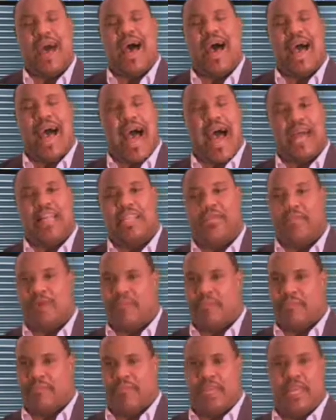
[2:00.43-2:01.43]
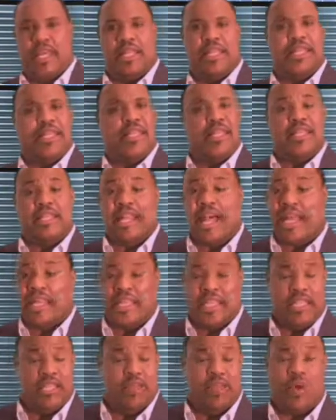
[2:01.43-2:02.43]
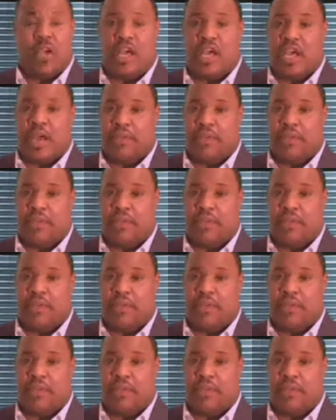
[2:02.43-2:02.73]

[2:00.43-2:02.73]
I highly recommend not any one